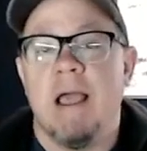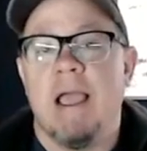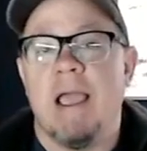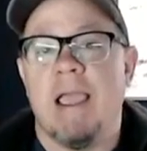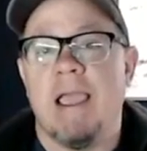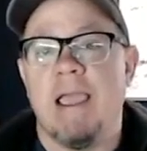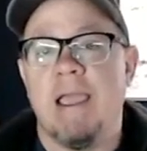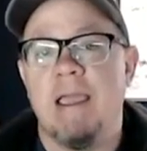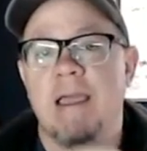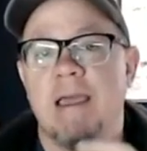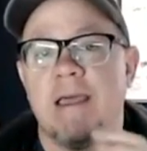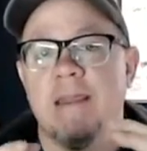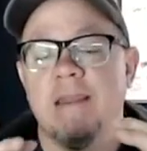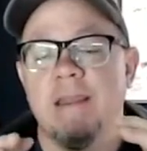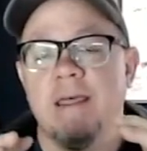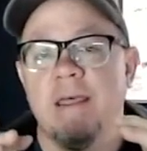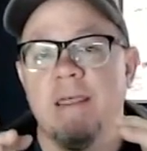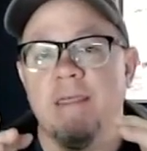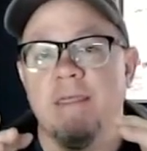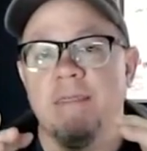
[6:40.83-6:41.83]

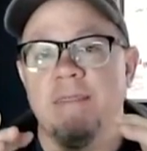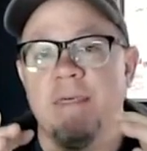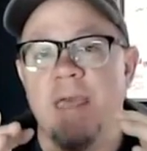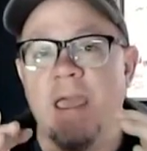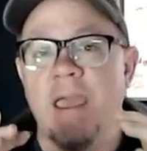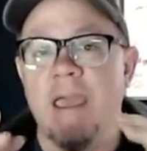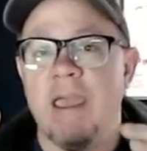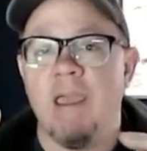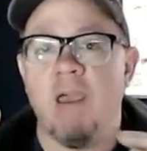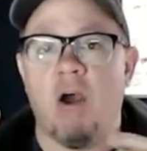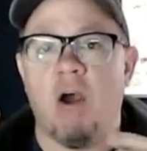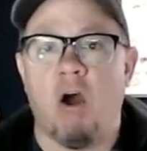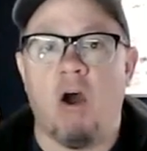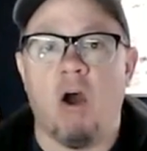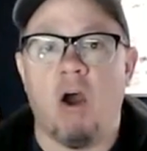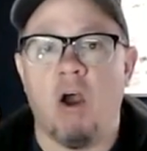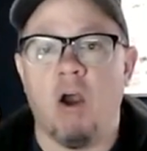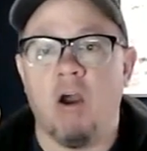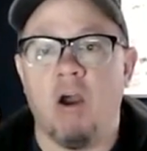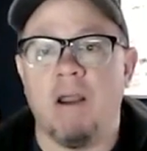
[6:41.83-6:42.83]
and they
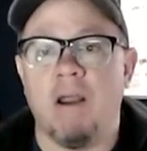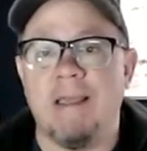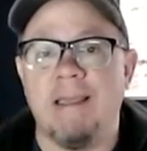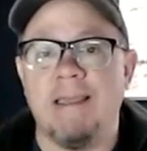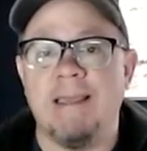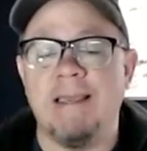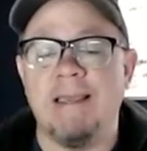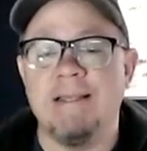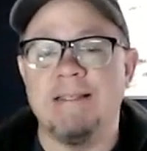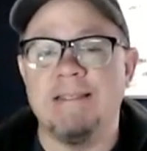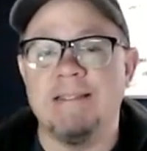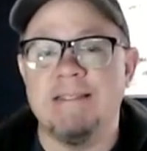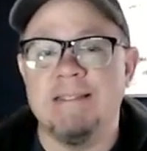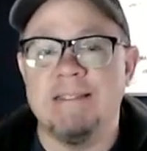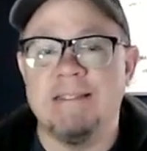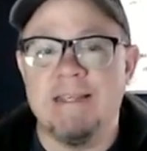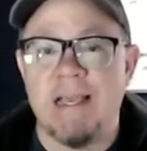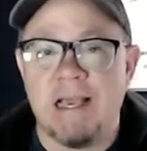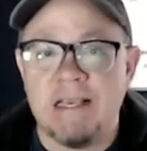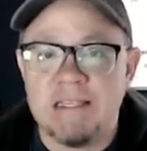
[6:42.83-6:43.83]
are in
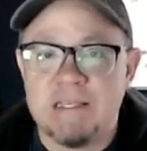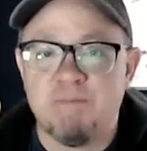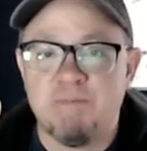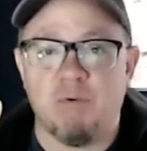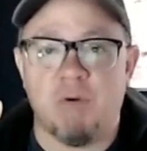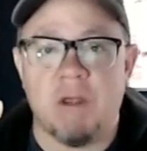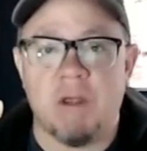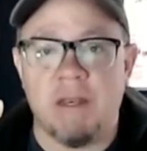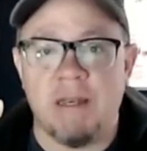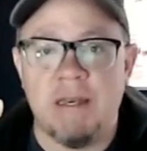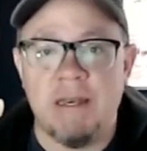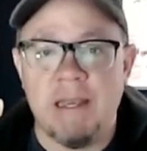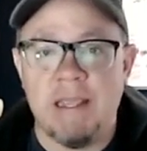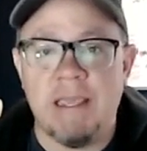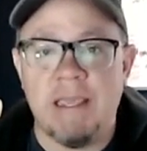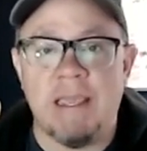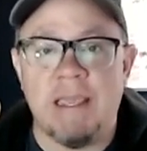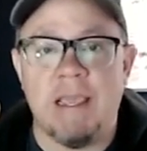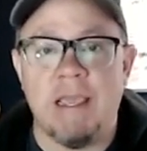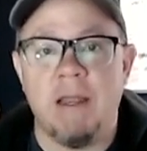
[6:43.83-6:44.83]
desperate
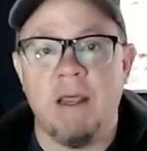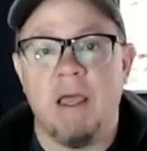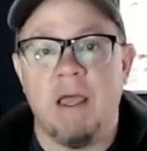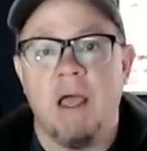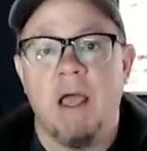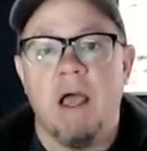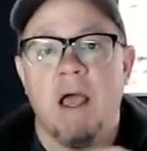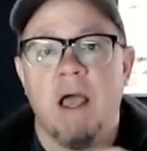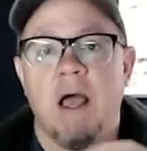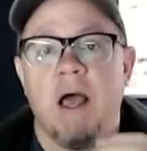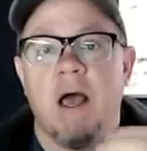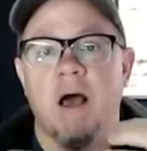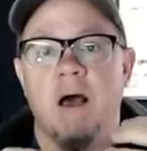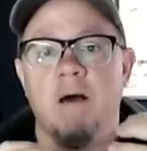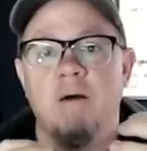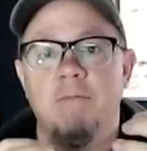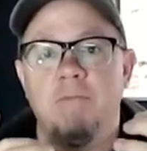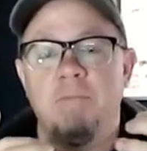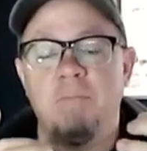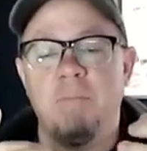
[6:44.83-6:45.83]
need
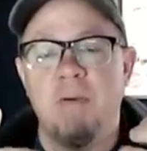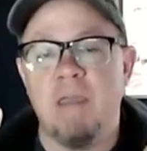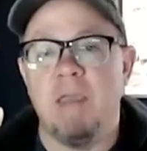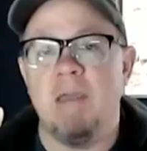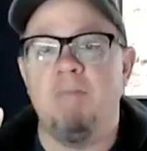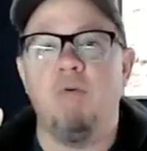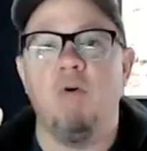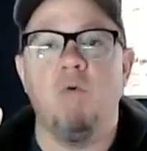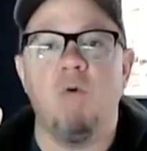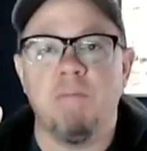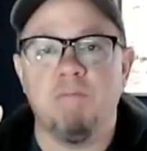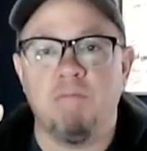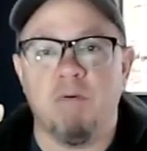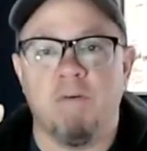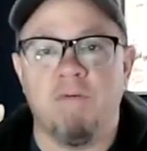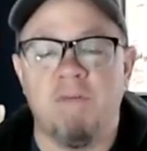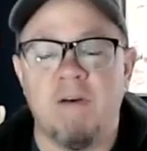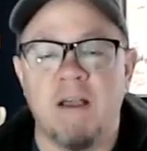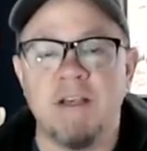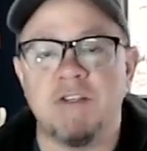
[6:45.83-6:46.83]
of people with
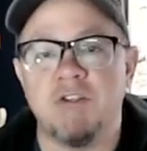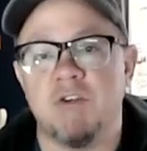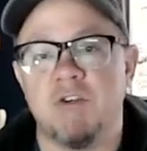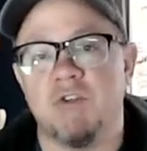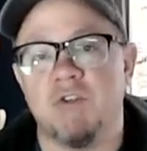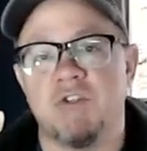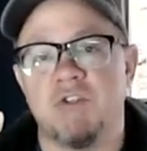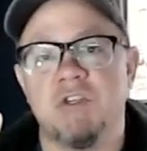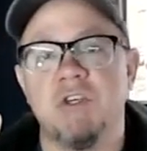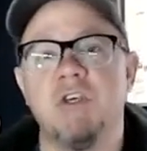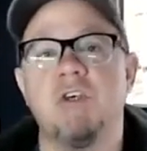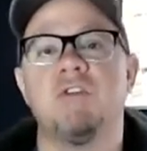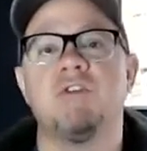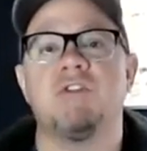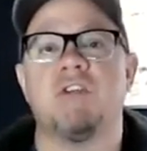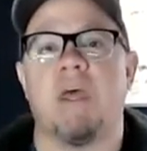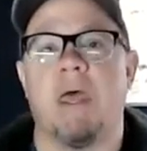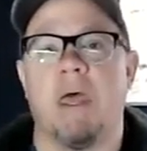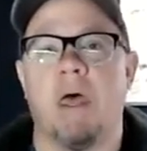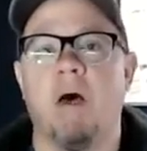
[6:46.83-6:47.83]
professional skills
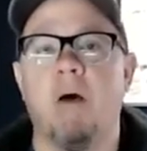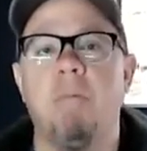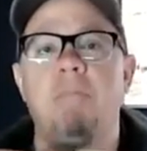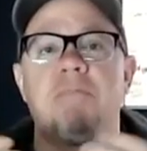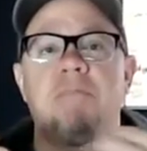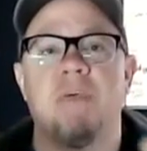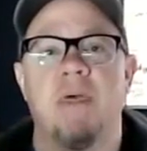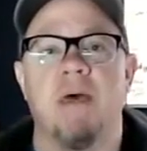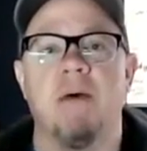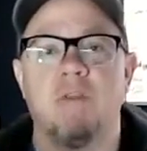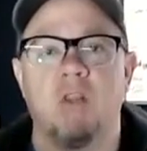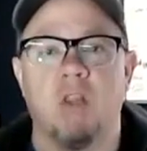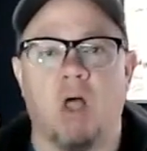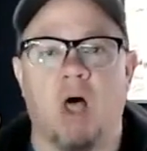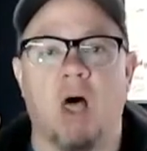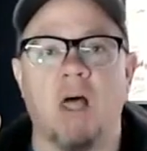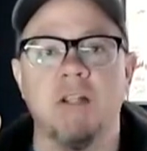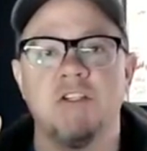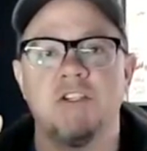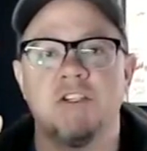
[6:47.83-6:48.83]
to help them
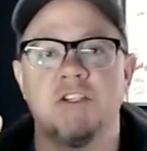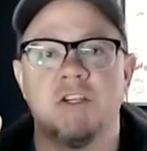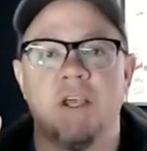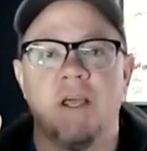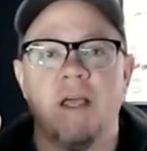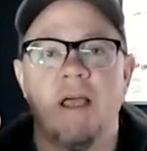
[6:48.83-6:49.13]
launch